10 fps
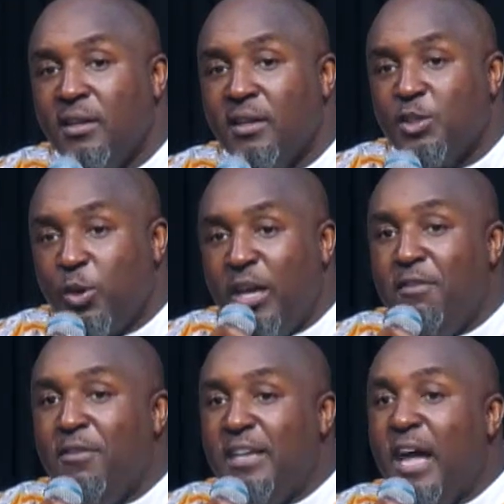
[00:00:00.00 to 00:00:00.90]
So
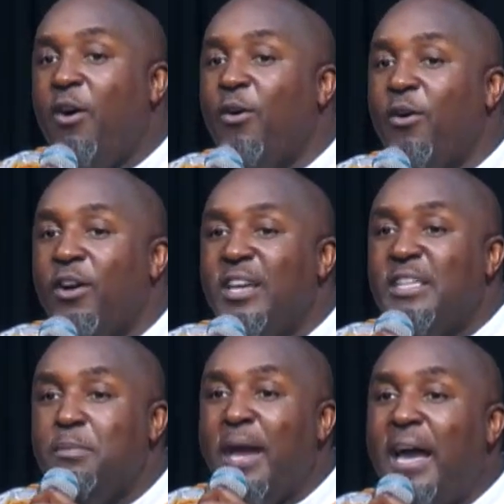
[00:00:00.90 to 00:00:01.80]
heaven now
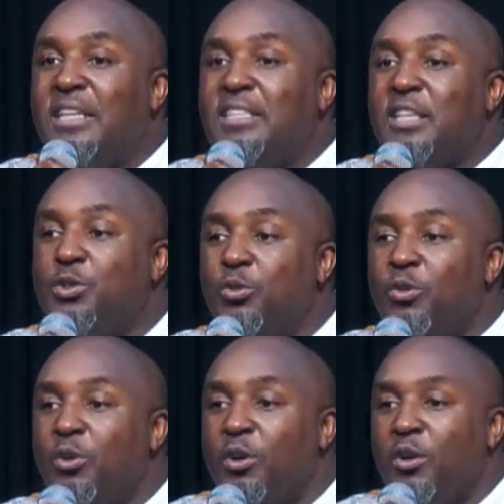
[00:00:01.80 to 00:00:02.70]
is behind schedule.
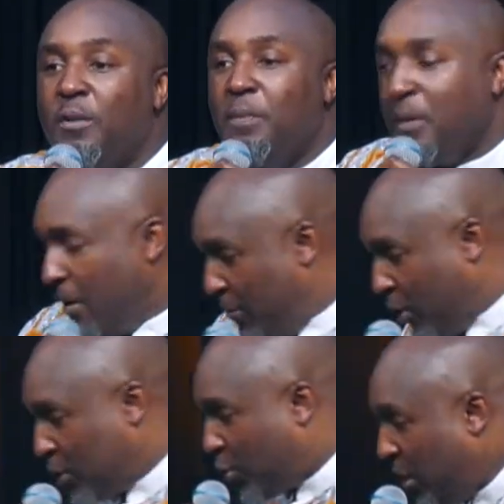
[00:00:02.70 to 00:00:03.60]

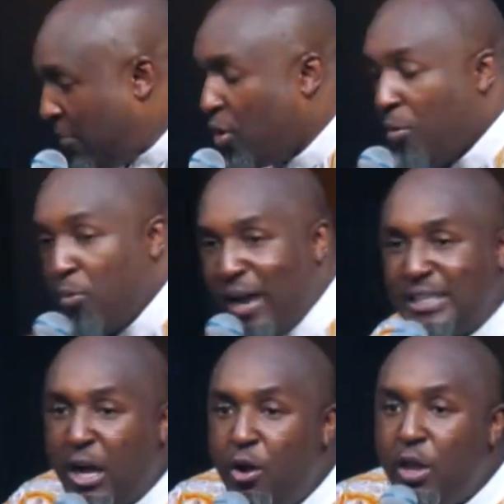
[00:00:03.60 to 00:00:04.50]
Because kune mungu muna
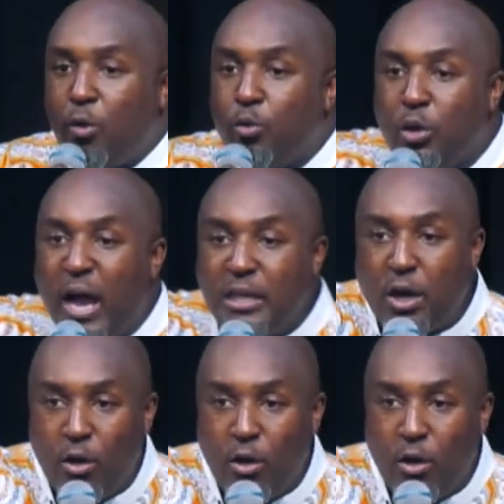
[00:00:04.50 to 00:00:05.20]
achao ya